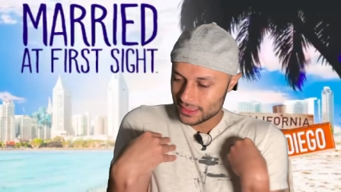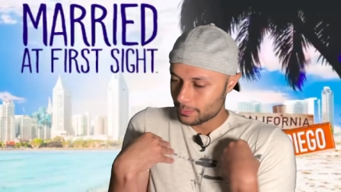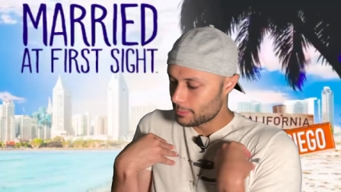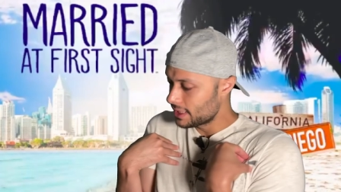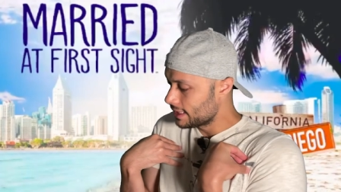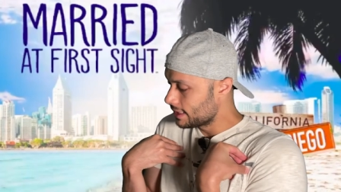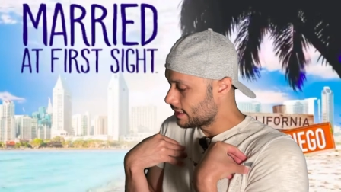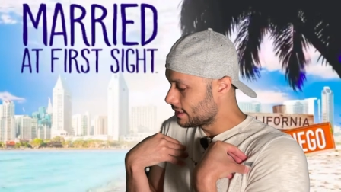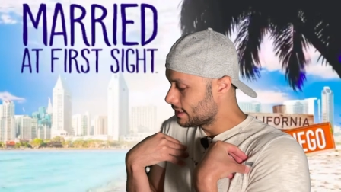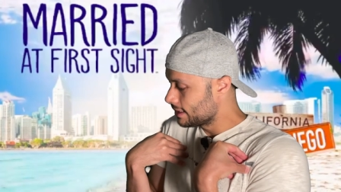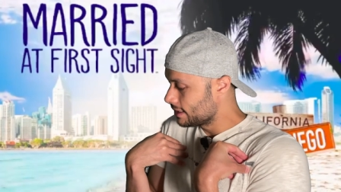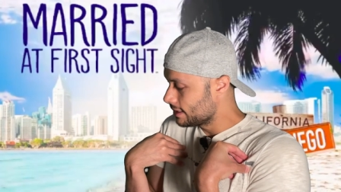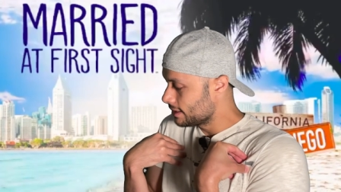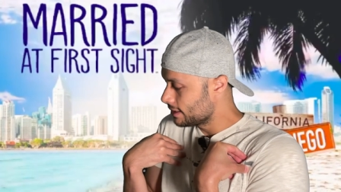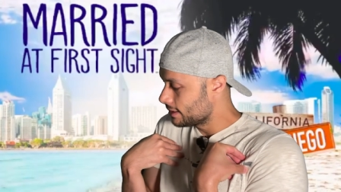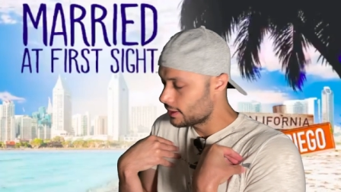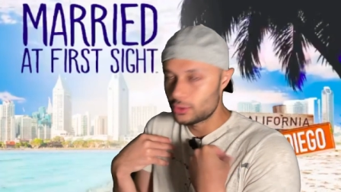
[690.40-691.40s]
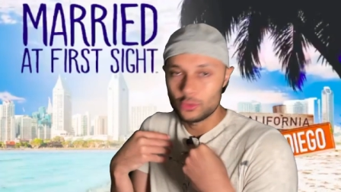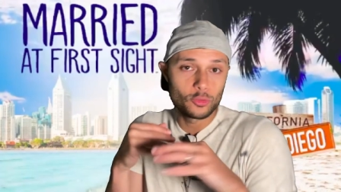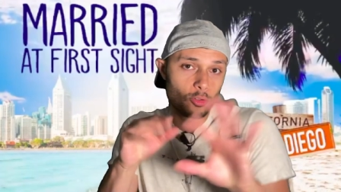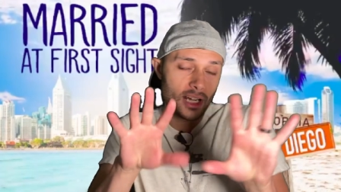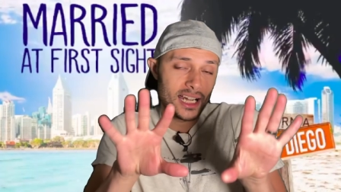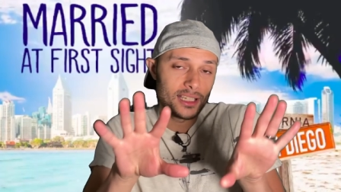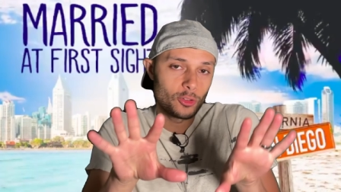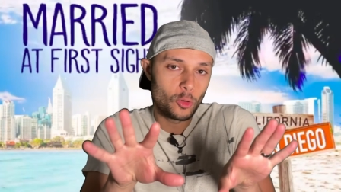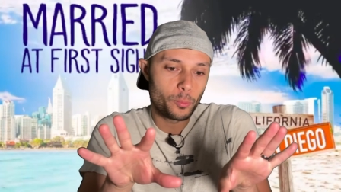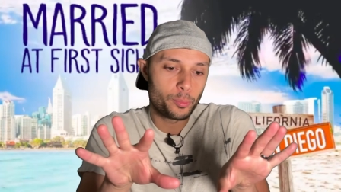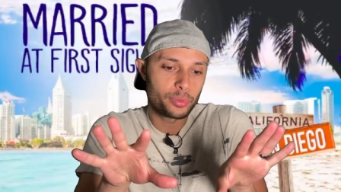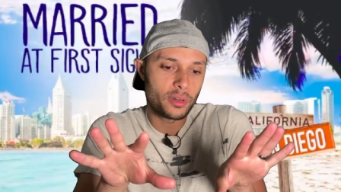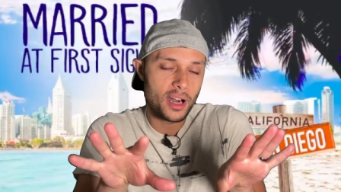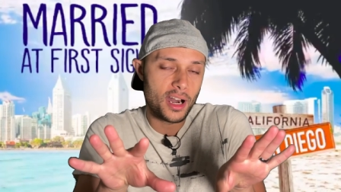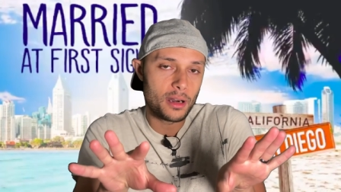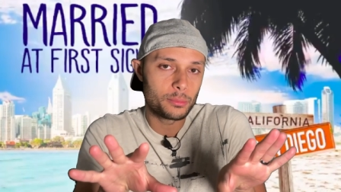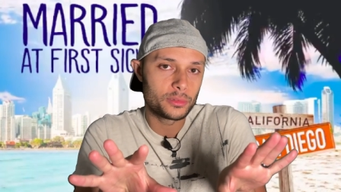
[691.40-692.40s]
me, you don't got no
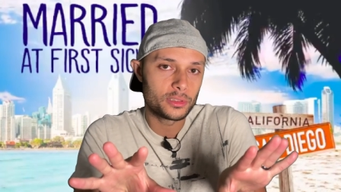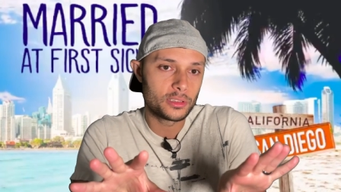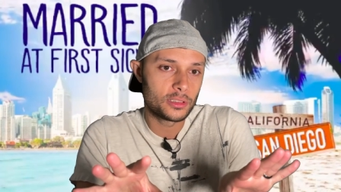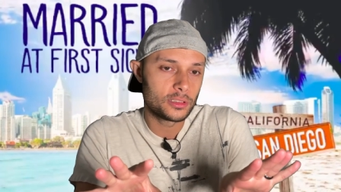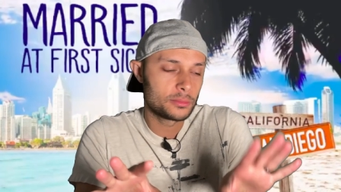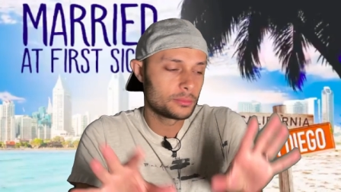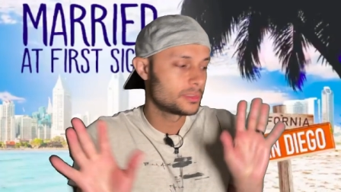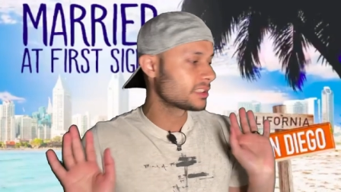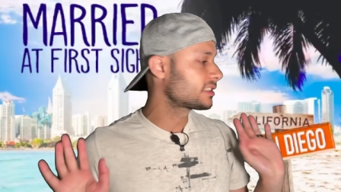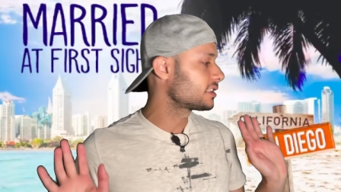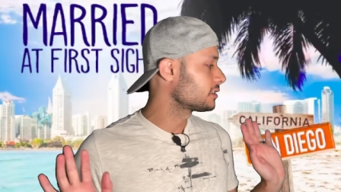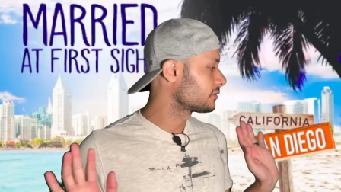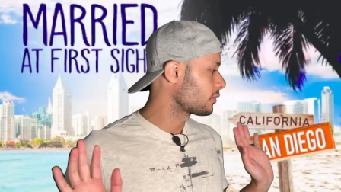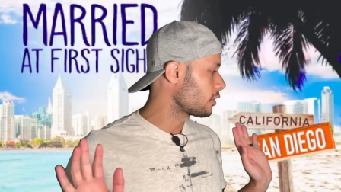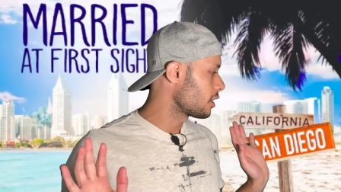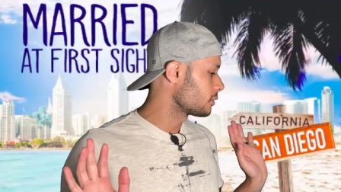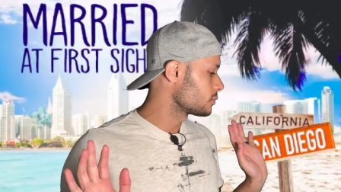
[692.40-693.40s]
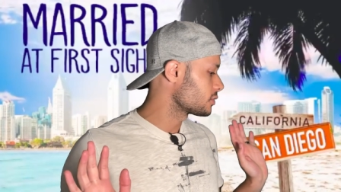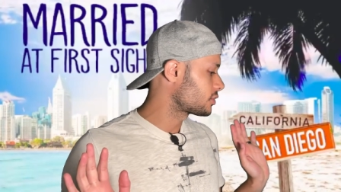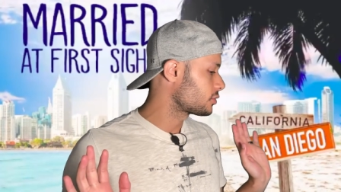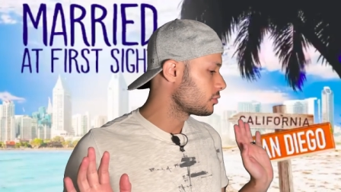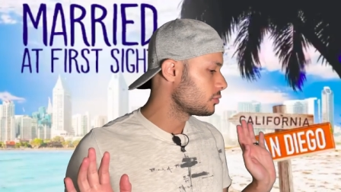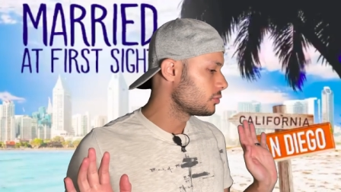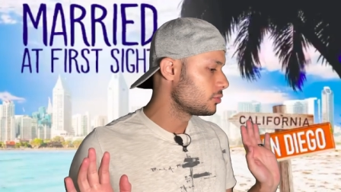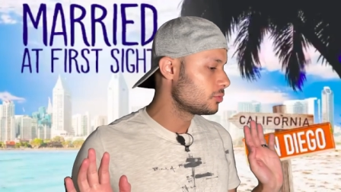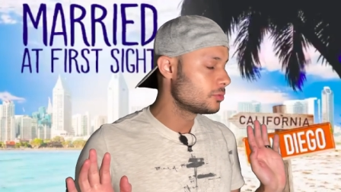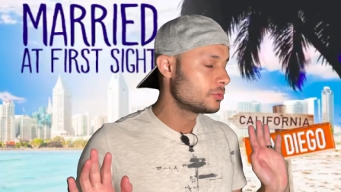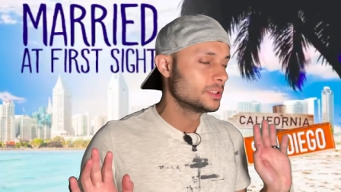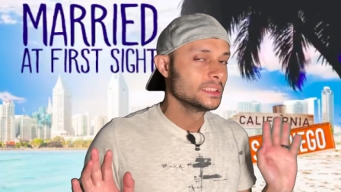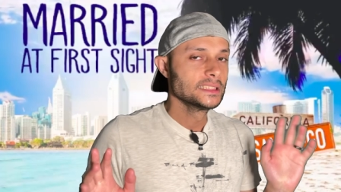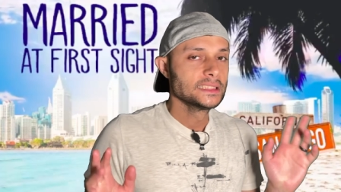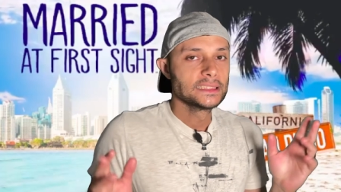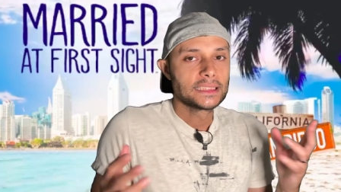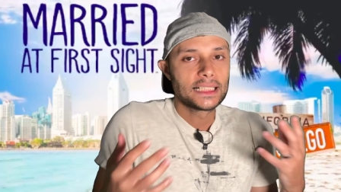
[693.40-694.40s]
problem, nothing wrong with you,
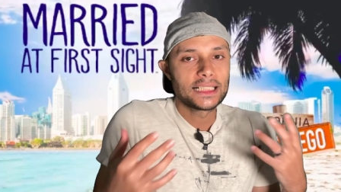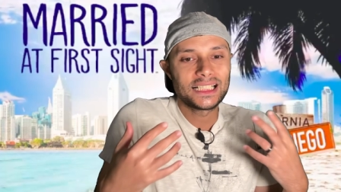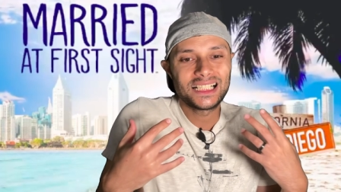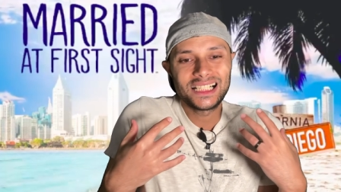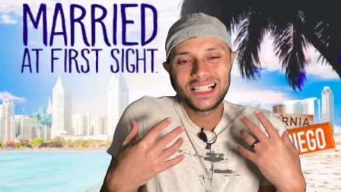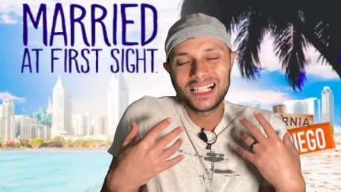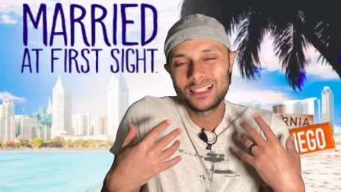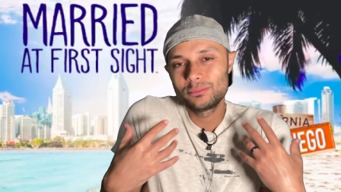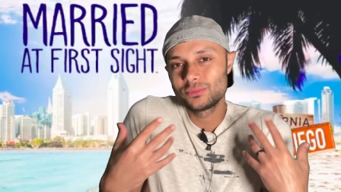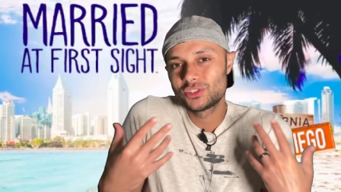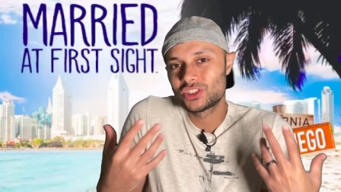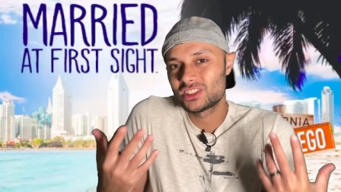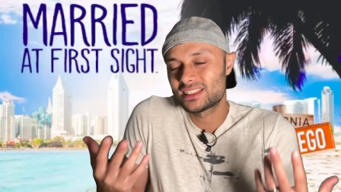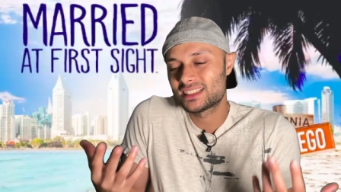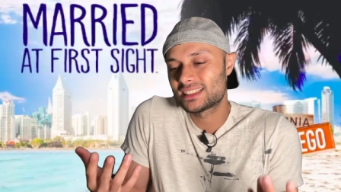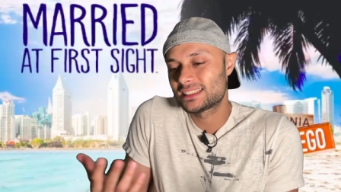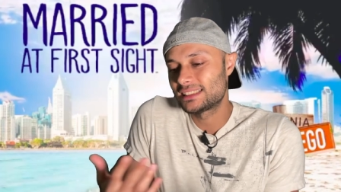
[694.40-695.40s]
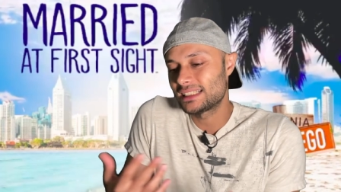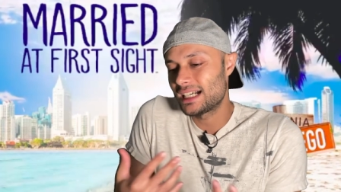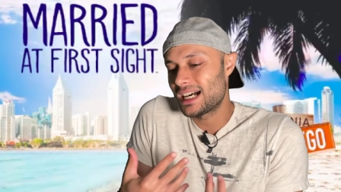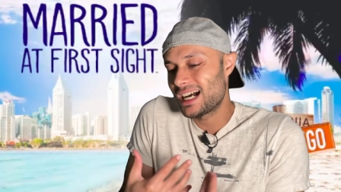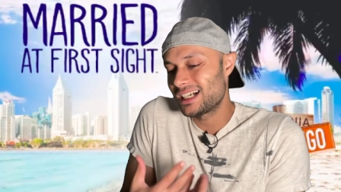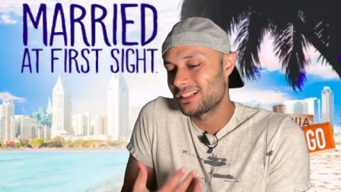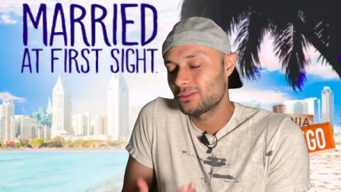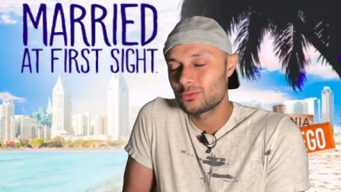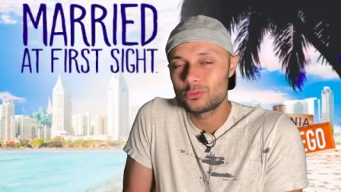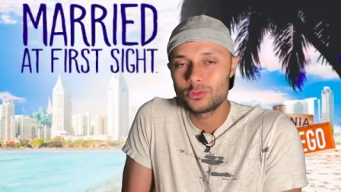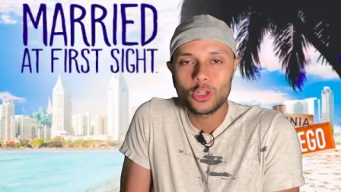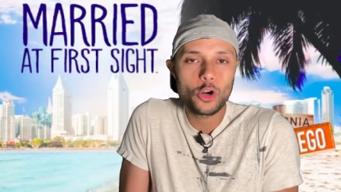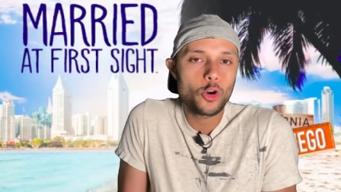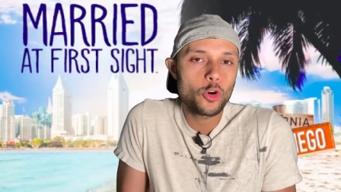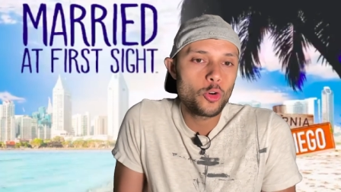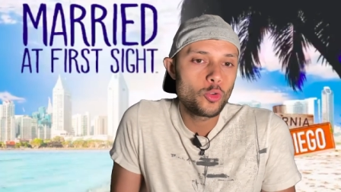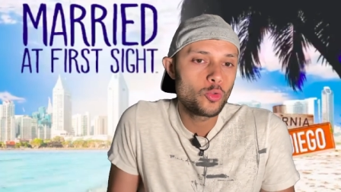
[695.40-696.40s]
I'm just, I don't
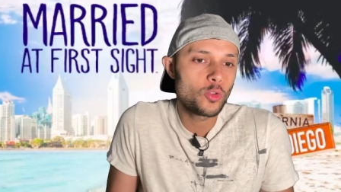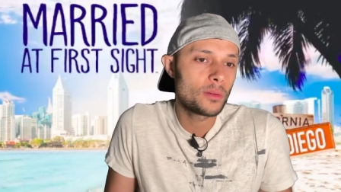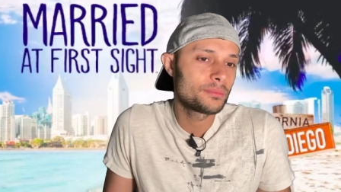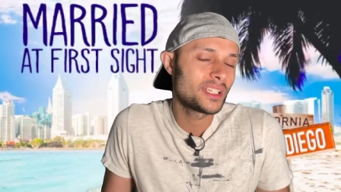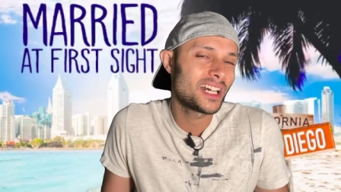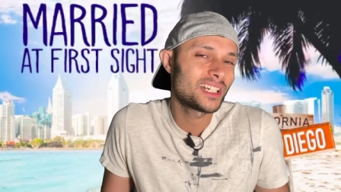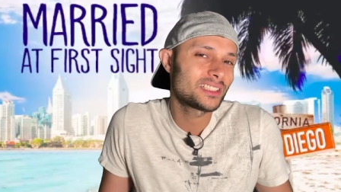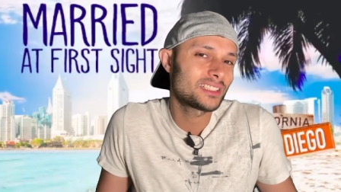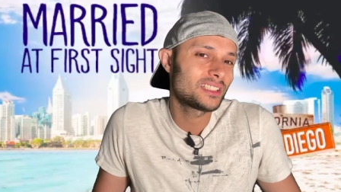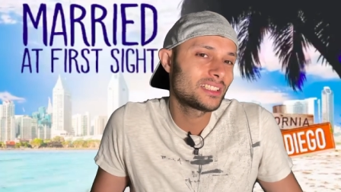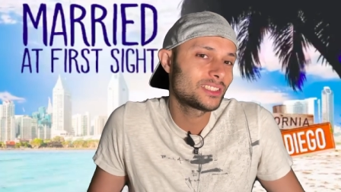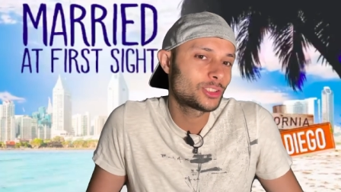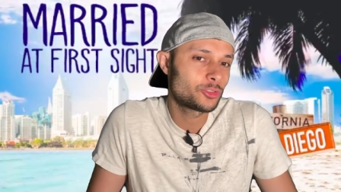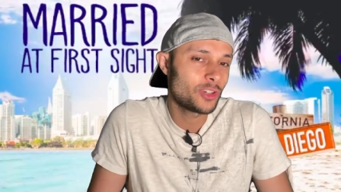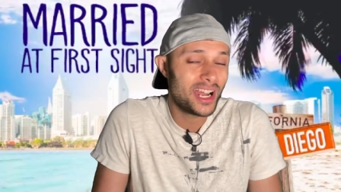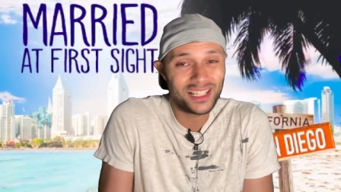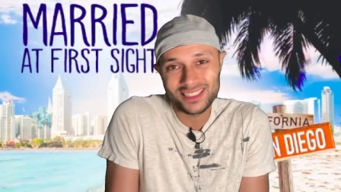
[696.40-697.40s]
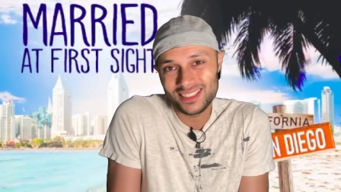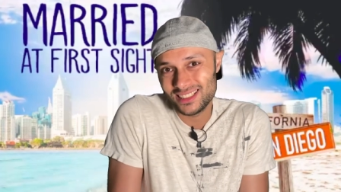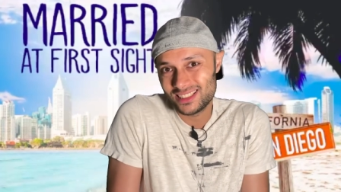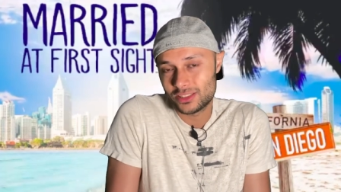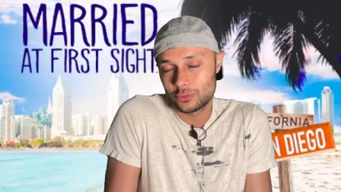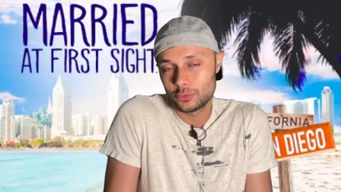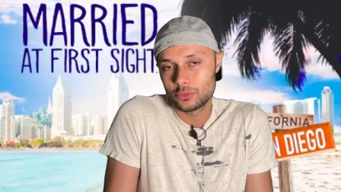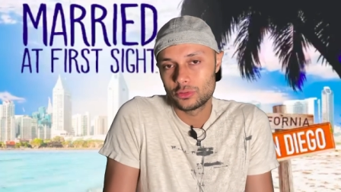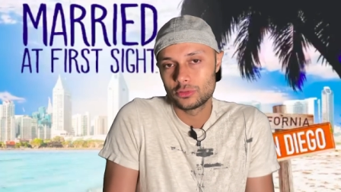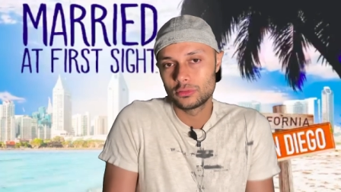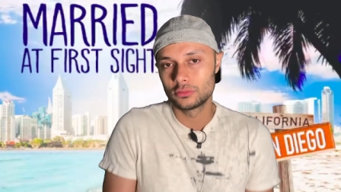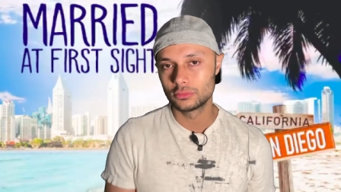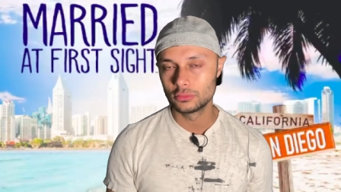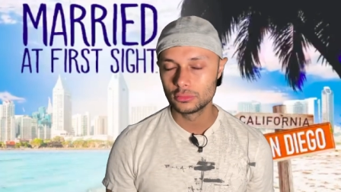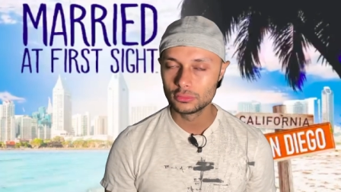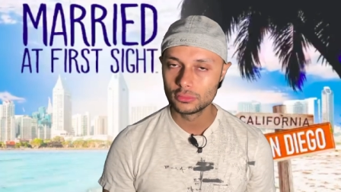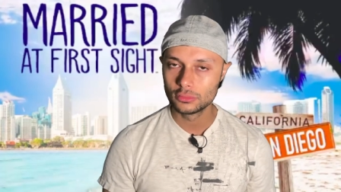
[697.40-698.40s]
know, I'm not attracted to you.